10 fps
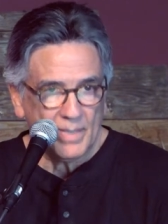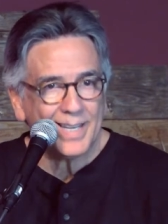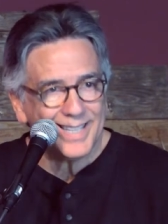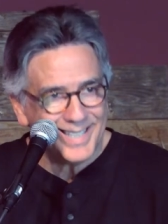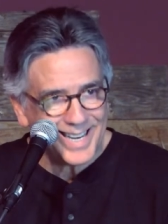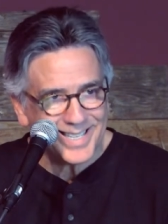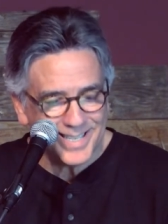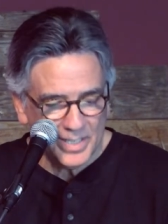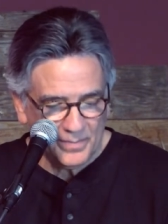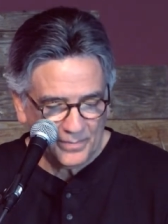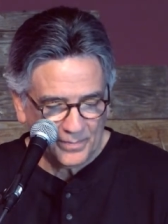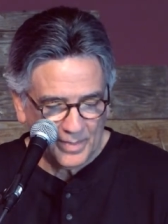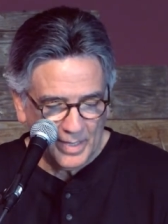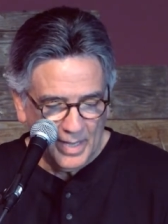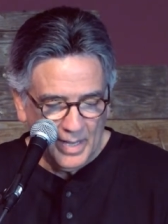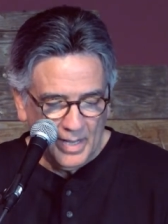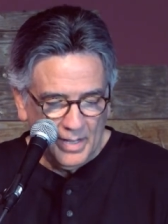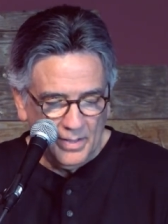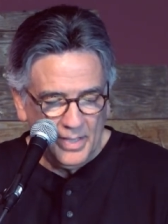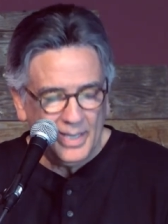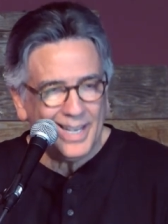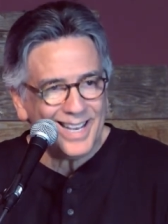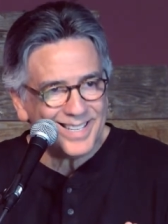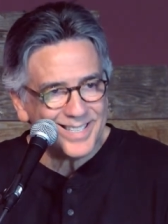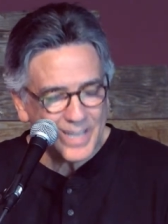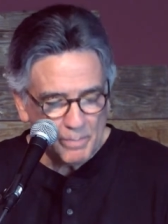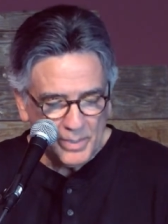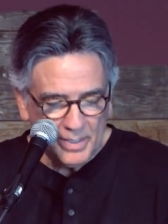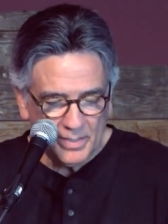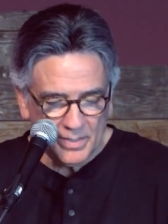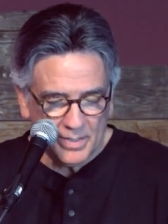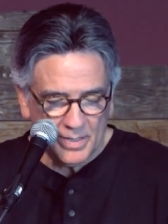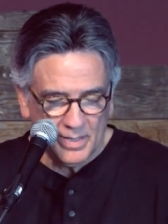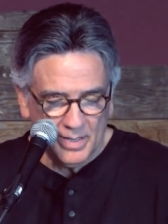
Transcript: the connection, the acceptance,